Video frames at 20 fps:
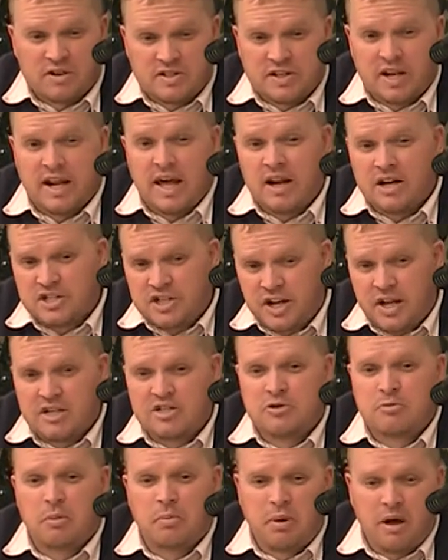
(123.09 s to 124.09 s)
State had a chance
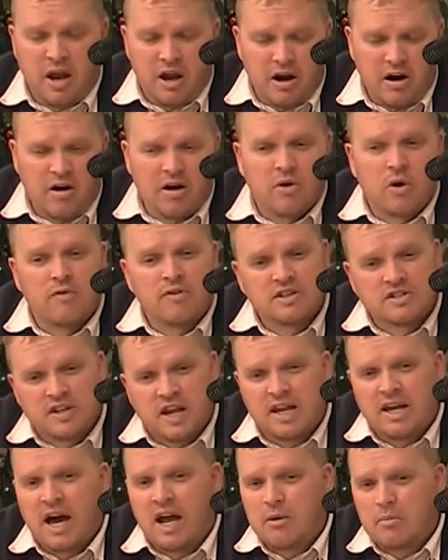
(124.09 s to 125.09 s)
to prepare, and Norfolk
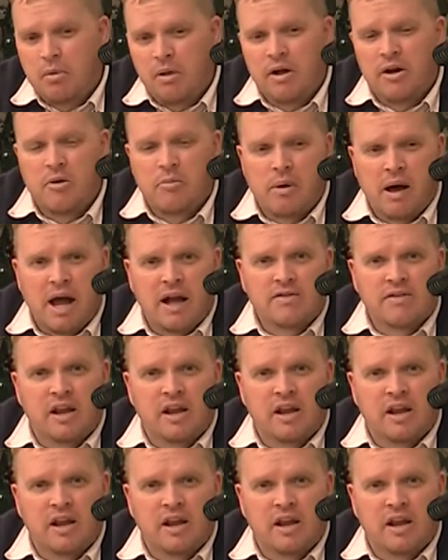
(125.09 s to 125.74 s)
State got a player back